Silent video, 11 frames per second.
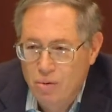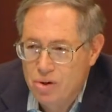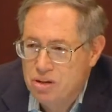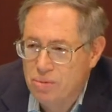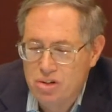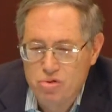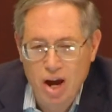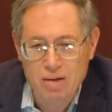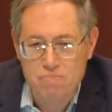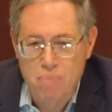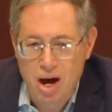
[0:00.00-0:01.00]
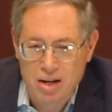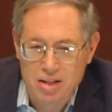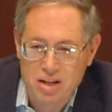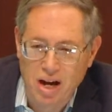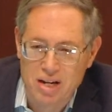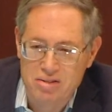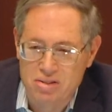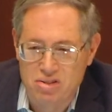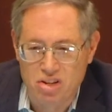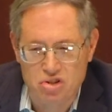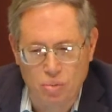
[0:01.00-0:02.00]
which I'm going to try to monetize the
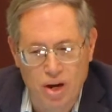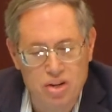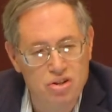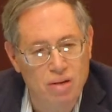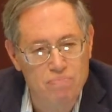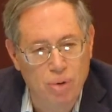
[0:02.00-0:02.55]
situation on